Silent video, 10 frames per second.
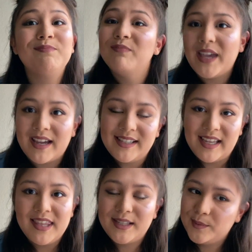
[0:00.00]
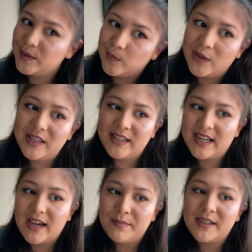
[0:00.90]
like I said, this was one of the
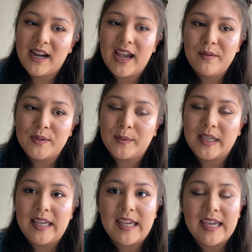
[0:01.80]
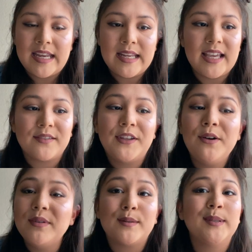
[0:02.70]
times that I was working in Guest
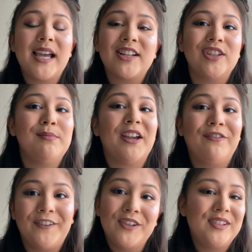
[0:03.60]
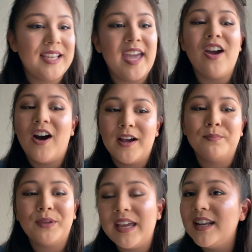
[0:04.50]
Flow. This was actually my first day on
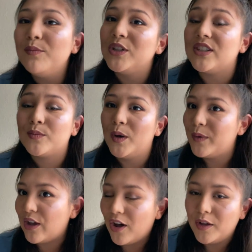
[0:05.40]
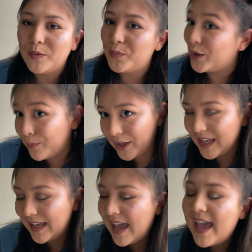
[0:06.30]
planet, which is what we call when we were
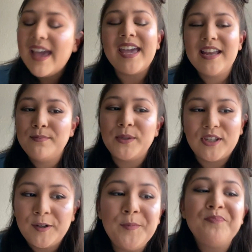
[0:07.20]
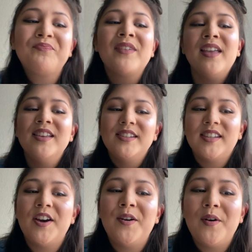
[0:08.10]
working in Batu.
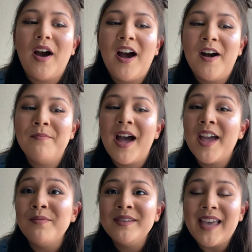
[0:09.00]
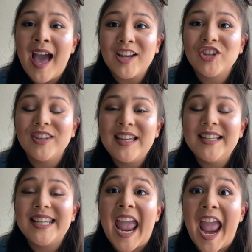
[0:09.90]
So I was actually
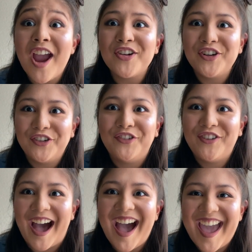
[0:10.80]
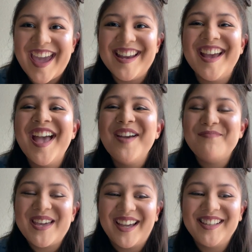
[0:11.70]
terrified
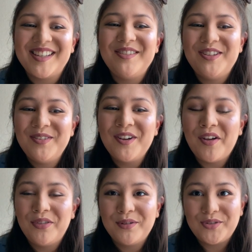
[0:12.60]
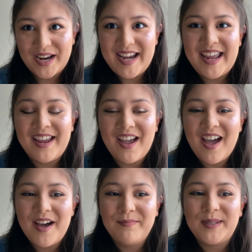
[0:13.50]
because you do go through training
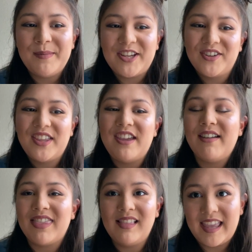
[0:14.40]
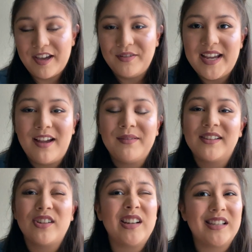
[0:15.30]
to make sure that you get the lingo down,
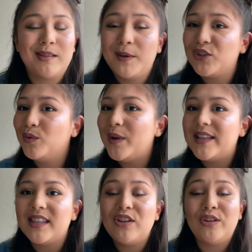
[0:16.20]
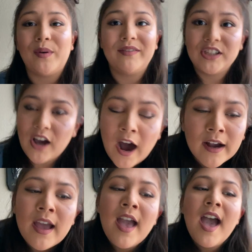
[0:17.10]
because there is special ways that you do have to
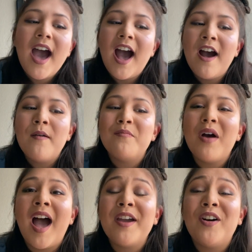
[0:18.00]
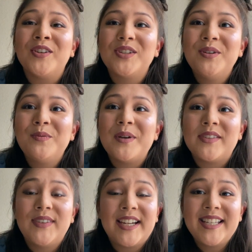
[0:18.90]
talk. I also
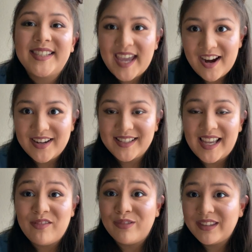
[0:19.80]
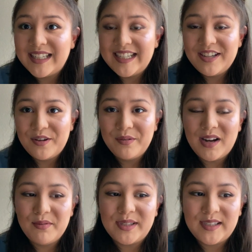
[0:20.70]
was very scared because I really didn't know what
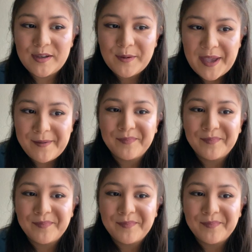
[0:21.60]
I was doing,